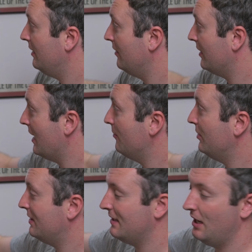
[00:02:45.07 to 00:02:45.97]
Now, the
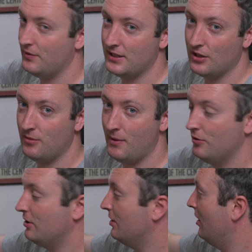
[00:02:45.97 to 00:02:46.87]
camera itself is actually
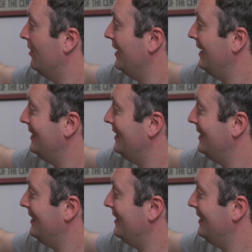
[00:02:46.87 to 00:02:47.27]
mounted on a